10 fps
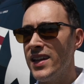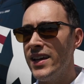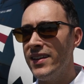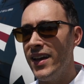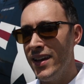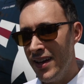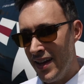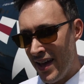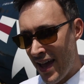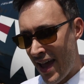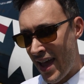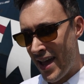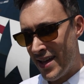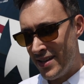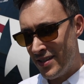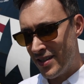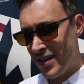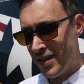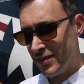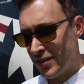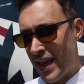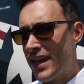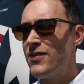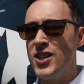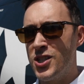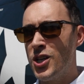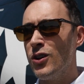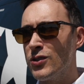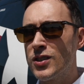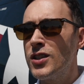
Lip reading: Leyte. And so that gives you chills,